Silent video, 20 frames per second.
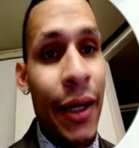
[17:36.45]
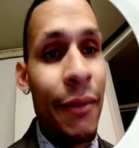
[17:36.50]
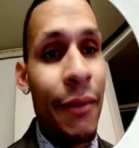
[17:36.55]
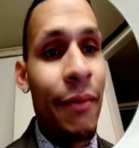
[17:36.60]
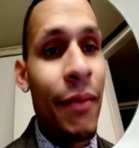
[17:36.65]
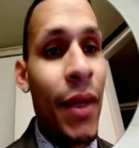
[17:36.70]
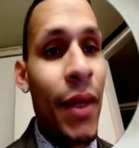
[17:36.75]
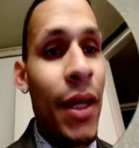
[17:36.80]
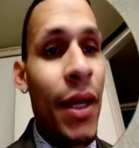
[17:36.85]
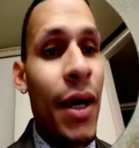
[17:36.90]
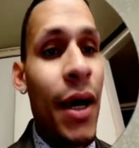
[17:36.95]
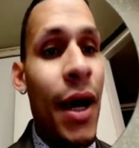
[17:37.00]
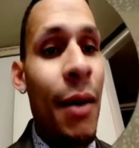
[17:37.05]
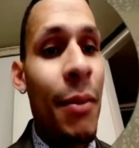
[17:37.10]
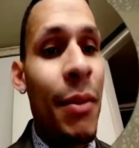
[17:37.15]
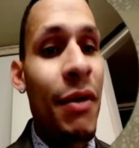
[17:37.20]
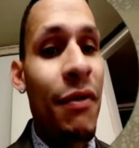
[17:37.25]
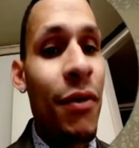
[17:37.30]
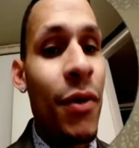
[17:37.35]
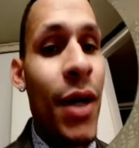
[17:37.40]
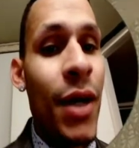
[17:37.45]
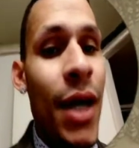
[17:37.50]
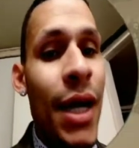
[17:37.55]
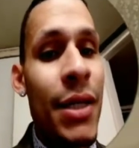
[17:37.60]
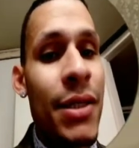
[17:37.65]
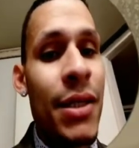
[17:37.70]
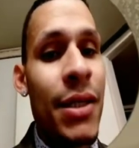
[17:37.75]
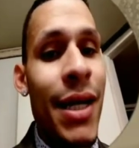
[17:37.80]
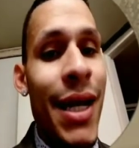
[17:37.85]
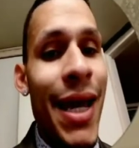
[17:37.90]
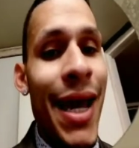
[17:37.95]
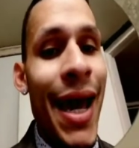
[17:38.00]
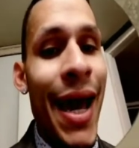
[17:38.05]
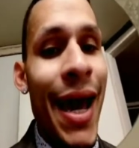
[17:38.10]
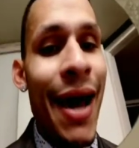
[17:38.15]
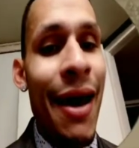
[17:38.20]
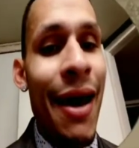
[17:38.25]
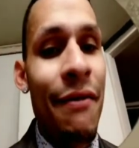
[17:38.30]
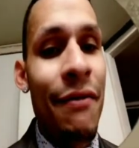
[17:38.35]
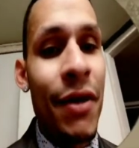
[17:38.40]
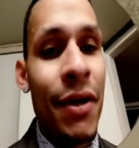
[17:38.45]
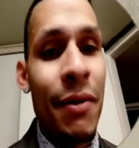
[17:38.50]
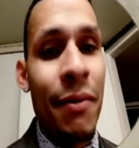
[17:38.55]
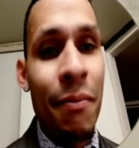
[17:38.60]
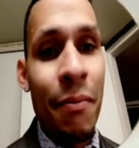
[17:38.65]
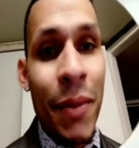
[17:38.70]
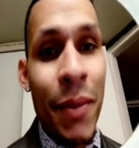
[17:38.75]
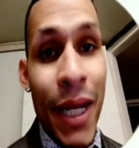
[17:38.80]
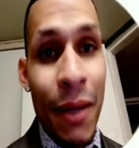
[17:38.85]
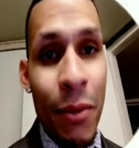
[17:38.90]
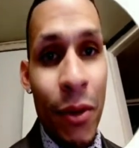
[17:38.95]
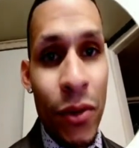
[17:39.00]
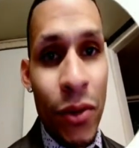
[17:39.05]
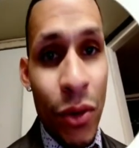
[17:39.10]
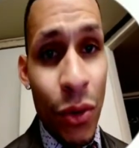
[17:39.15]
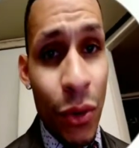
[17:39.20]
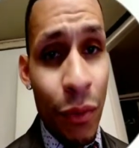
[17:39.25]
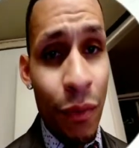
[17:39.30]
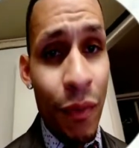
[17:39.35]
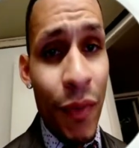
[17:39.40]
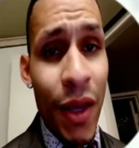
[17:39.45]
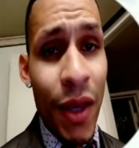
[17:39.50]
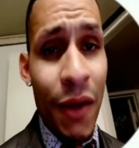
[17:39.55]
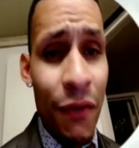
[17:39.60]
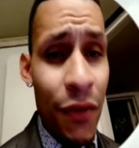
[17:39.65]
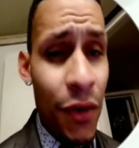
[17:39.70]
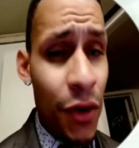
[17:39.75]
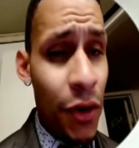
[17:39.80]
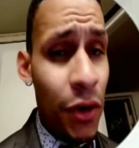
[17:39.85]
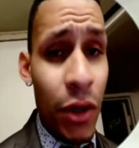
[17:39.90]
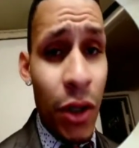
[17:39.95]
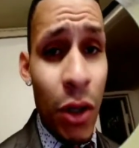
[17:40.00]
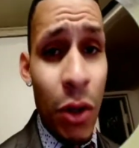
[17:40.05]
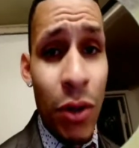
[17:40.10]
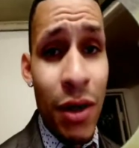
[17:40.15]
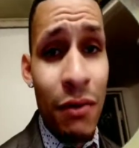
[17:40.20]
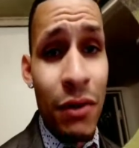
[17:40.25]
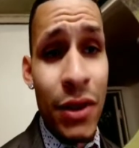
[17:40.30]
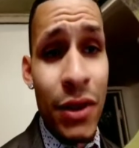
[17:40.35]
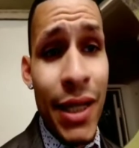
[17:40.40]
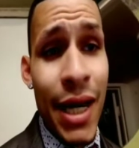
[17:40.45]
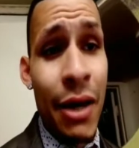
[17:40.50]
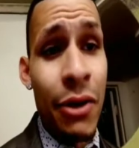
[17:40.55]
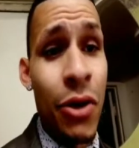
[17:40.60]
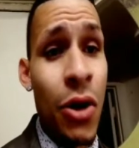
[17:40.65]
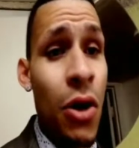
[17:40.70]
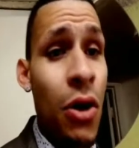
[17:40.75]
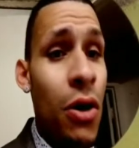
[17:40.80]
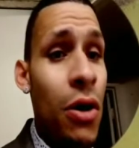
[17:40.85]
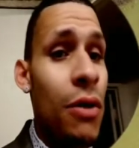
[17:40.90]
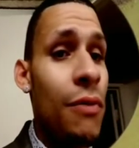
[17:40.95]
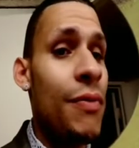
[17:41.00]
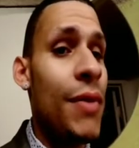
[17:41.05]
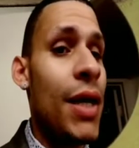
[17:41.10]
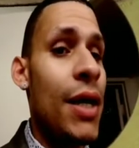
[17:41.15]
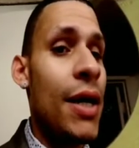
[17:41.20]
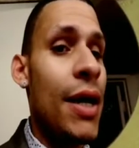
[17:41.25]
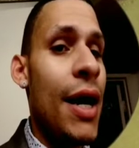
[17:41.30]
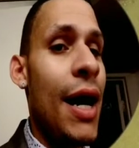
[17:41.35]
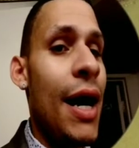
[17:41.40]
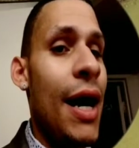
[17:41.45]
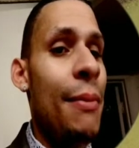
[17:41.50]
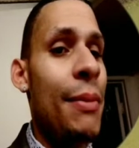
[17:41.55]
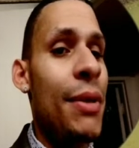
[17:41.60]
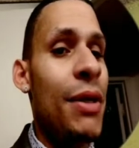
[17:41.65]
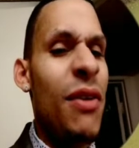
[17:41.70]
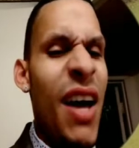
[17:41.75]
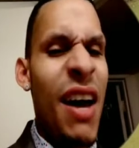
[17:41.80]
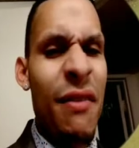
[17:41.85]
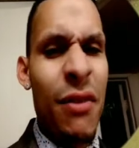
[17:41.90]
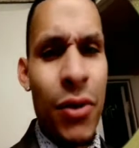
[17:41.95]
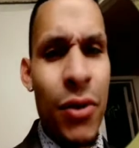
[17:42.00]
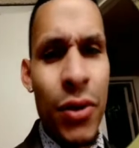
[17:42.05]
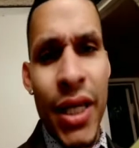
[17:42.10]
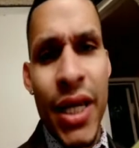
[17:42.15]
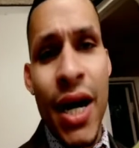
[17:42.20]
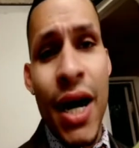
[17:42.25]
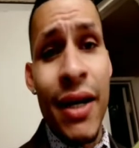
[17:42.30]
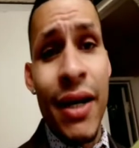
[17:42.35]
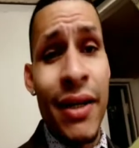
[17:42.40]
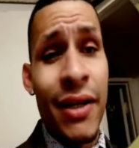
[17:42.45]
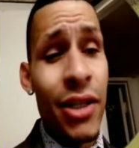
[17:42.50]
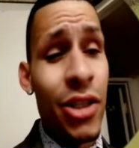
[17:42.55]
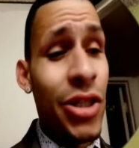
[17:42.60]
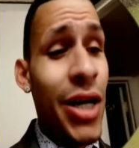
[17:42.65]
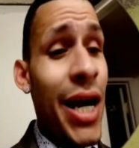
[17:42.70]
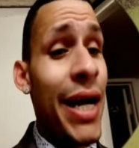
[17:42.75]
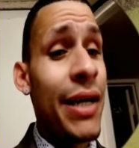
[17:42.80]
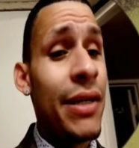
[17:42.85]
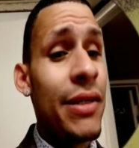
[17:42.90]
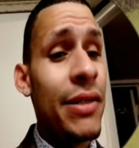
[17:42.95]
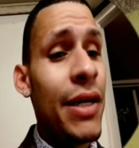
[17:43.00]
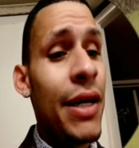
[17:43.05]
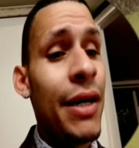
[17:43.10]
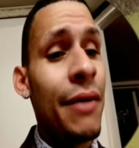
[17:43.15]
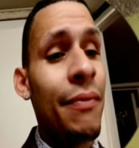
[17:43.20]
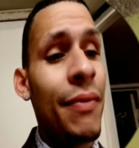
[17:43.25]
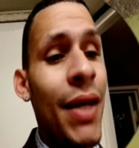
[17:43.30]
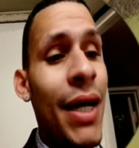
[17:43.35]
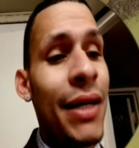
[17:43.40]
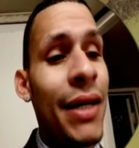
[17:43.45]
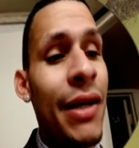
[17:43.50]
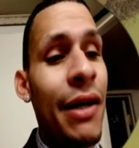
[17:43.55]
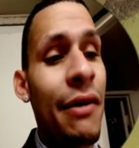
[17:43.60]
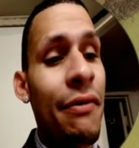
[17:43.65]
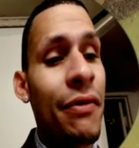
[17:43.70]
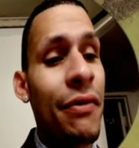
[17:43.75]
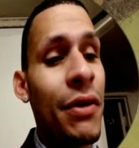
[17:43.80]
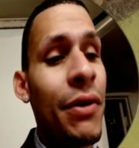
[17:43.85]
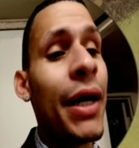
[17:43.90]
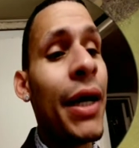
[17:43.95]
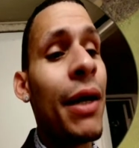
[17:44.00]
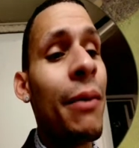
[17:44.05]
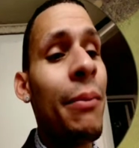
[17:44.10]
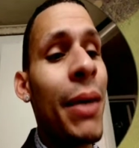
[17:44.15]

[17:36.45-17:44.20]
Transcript: And if you guys haven't been able to, if you're a low-level Town Hall and you haven't really gotten into dragons yet, I definitely recommend,